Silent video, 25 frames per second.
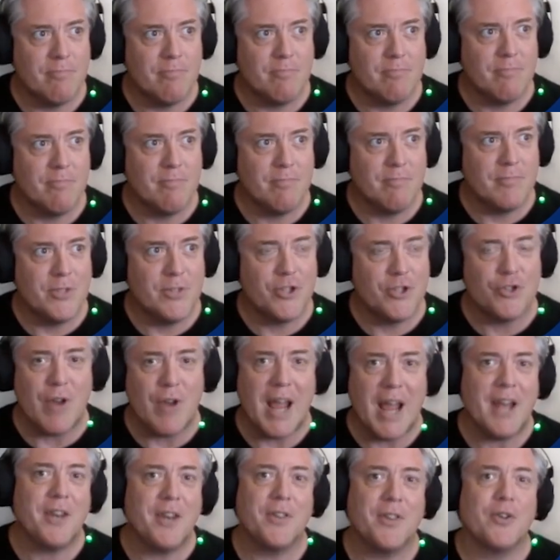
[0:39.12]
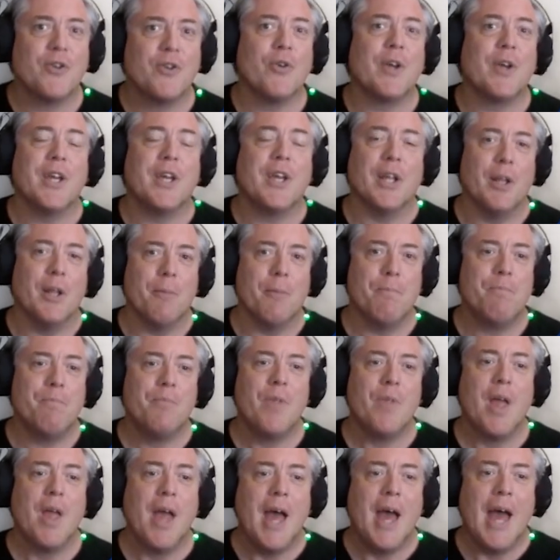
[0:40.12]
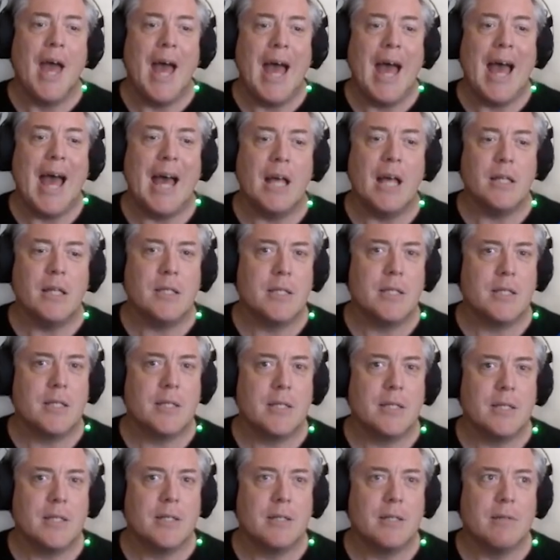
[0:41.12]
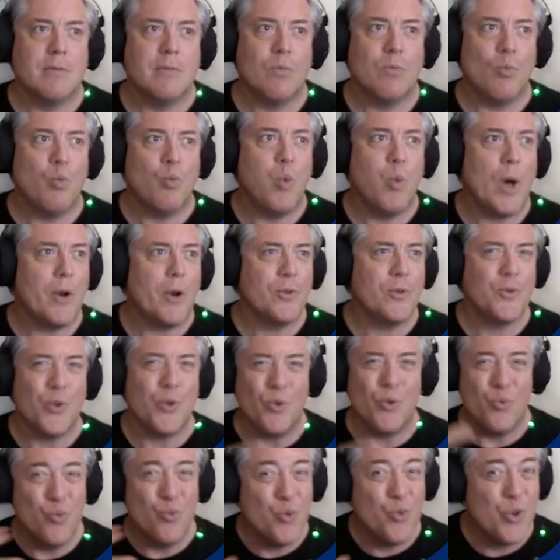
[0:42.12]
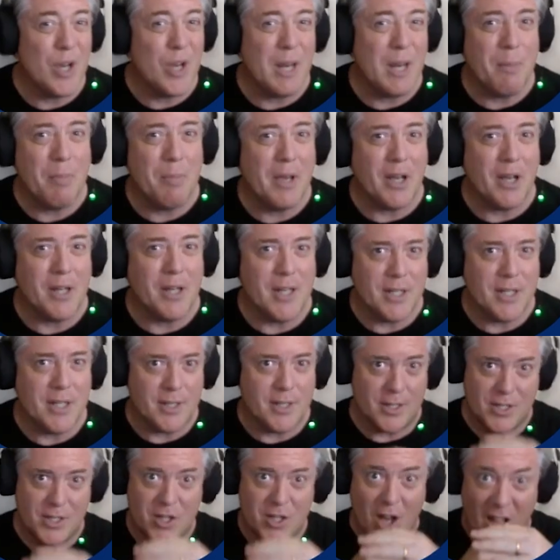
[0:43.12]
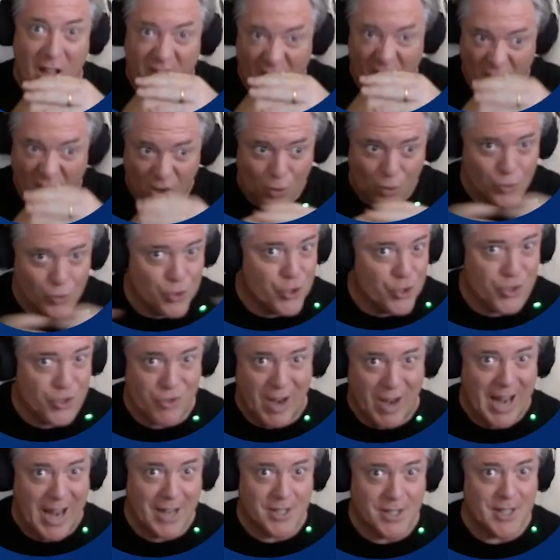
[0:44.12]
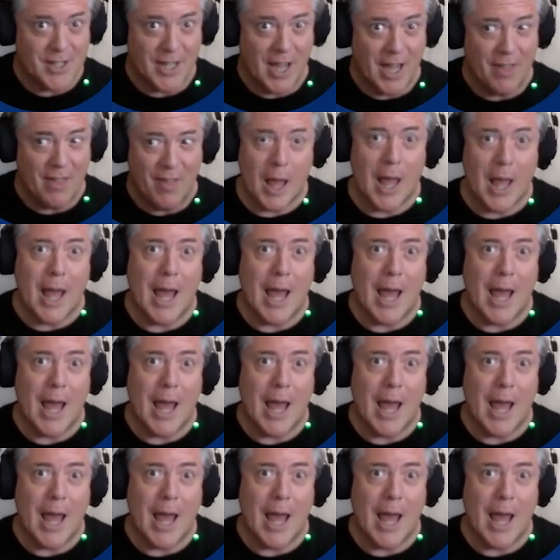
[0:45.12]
strand of the curriculum has one or two really big ideas that tie the whole strand together.